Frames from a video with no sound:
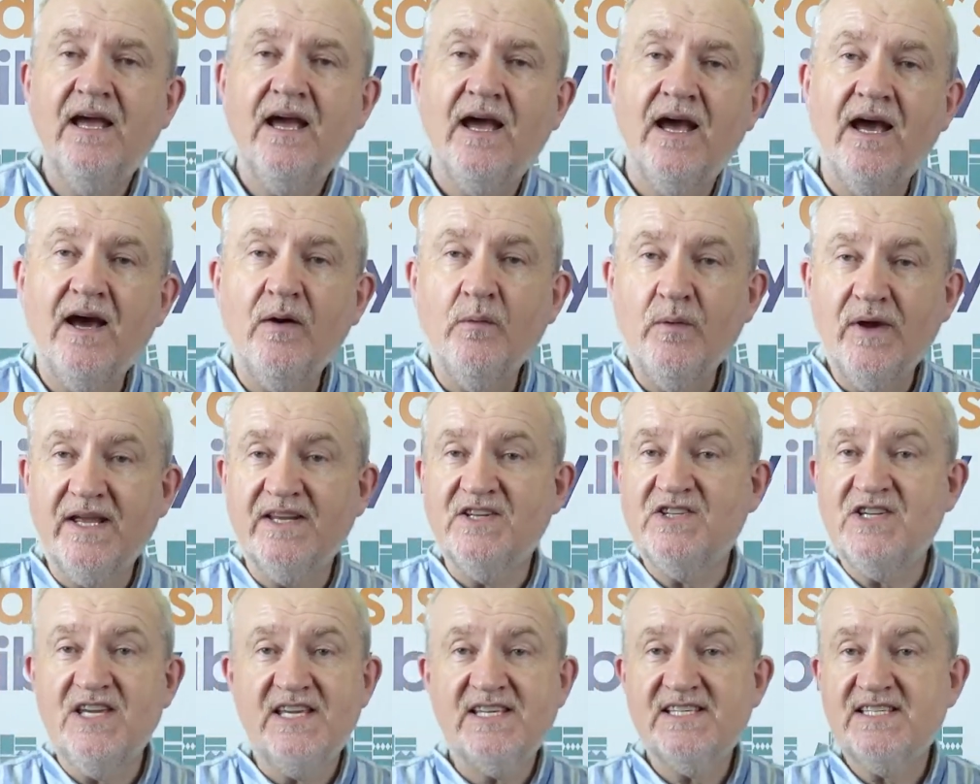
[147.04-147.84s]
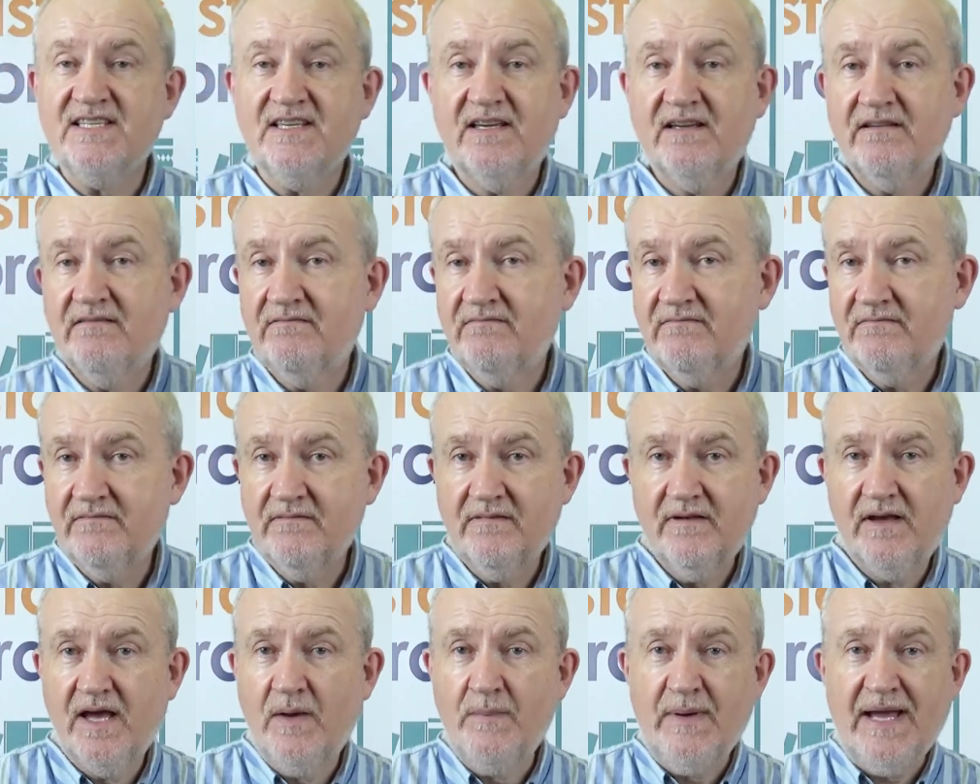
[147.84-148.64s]
uh, which is
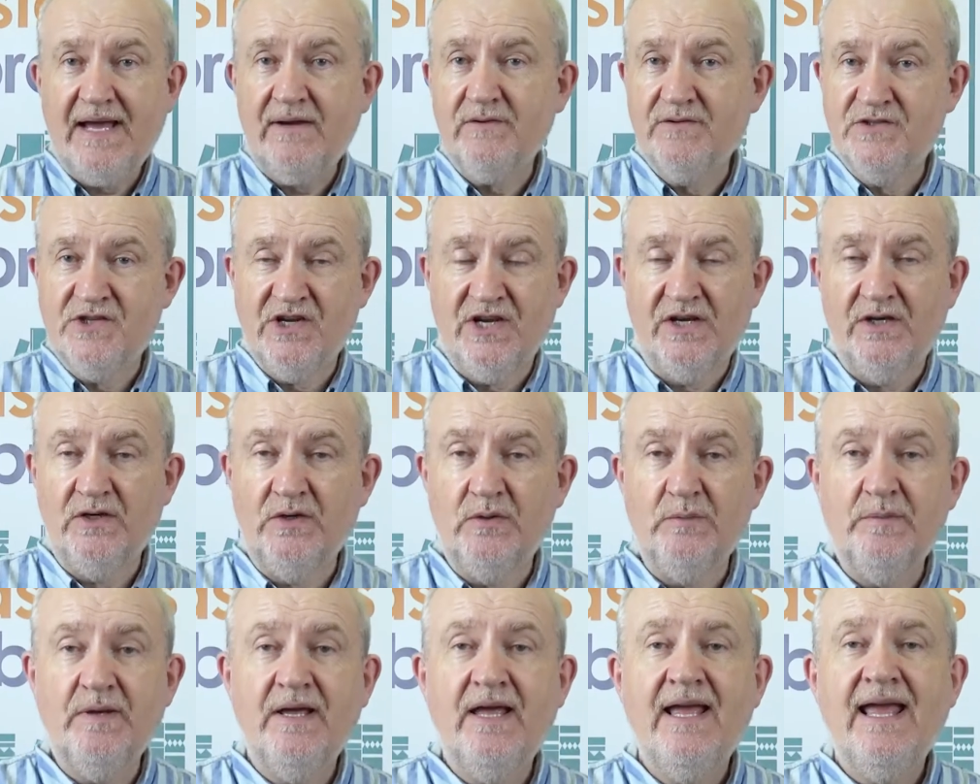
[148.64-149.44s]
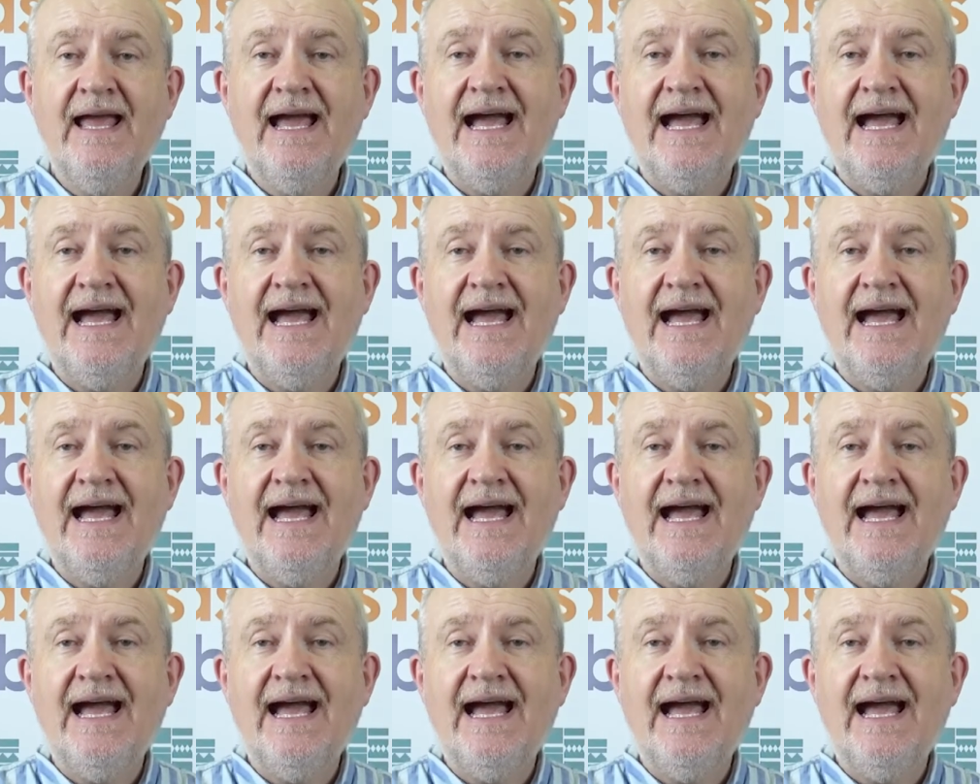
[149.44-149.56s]
about Job,